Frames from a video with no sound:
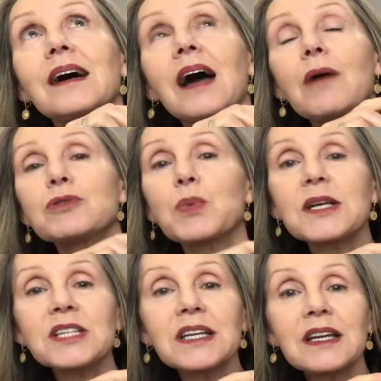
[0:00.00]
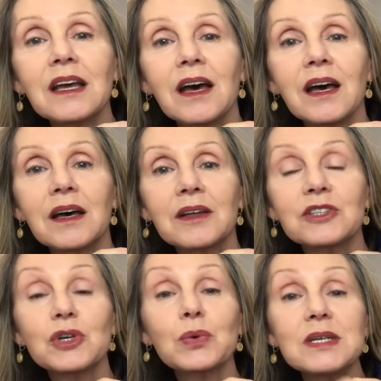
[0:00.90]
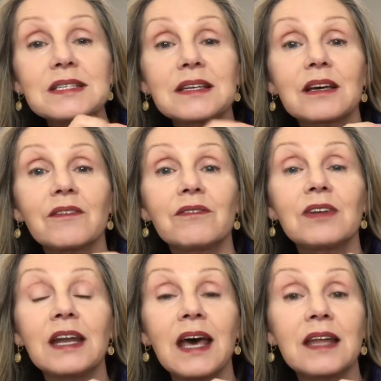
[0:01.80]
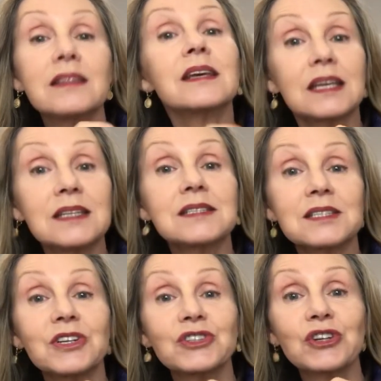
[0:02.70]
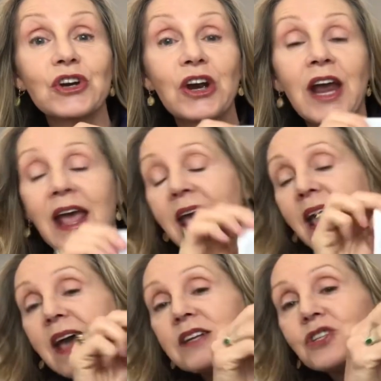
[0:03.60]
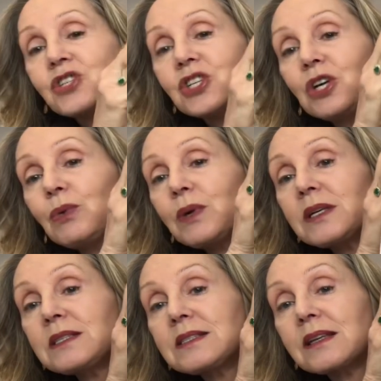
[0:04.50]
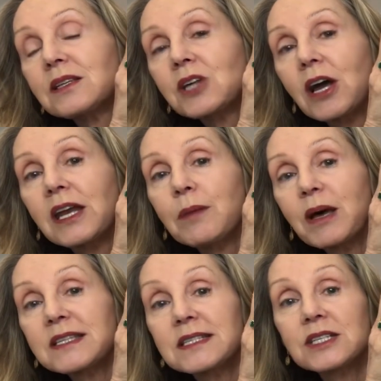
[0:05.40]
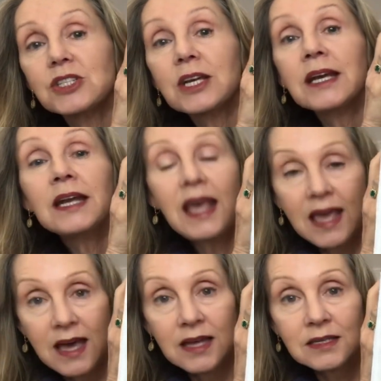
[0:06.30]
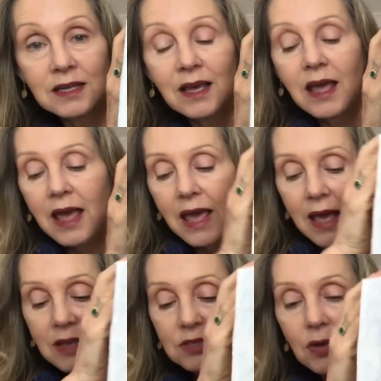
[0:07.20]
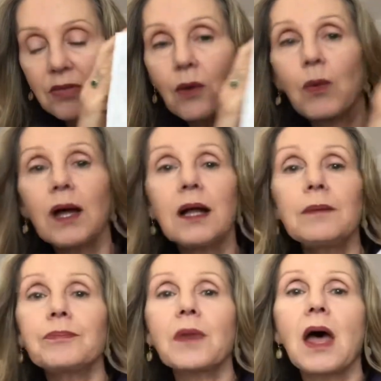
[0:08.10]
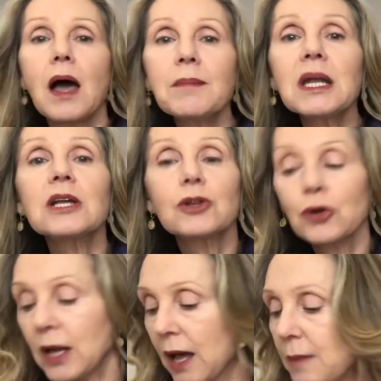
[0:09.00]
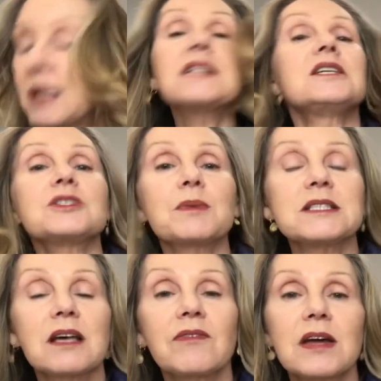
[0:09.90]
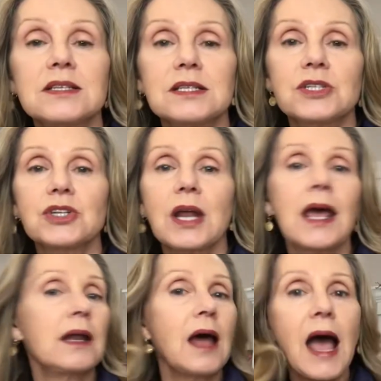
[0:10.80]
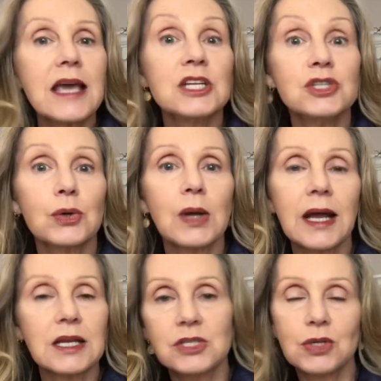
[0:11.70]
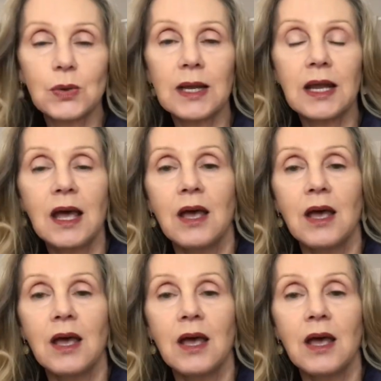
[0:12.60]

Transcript: I was watching uh, Teresa Bennett, the kitten stitcher, and she was talking about stitching in hand. And so I thought, well, I'm going to learn, I'm going to teach myself how to stitch in hand. I can do it, I can do it.